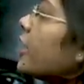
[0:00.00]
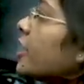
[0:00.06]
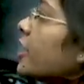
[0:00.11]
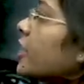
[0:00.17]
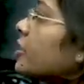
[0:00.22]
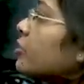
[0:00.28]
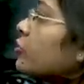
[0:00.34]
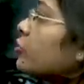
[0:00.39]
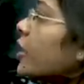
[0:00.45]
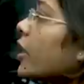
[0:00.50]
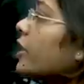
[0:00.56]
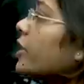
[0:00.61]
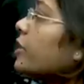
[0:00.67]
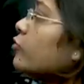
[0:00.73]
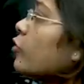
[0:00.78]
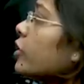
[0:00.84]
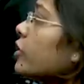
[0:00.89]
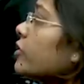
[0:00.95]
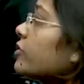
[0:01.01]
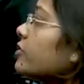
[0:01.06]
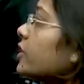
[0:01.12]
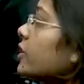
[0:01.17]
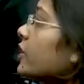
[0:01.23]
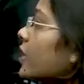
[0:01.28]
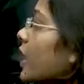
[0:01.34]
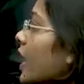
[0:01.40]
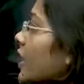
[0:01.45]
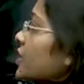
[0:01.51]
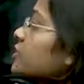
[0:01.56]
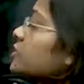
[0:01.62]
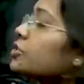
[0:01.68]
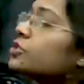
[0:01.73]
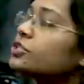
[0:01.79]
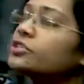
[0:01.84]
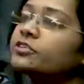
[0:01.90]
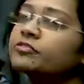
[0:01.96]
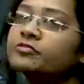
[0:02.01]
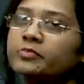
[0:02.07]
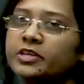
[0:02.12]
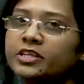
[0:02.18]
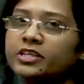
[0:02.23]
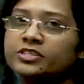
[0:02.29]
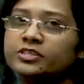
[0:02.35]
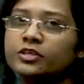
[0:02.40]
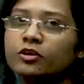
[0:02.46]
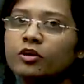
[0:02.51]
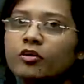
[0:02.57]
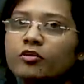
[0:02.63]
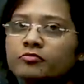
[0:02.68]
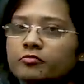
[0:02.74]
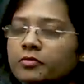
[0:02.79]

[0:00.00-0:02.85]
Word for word: Annadurai was the last chief minister of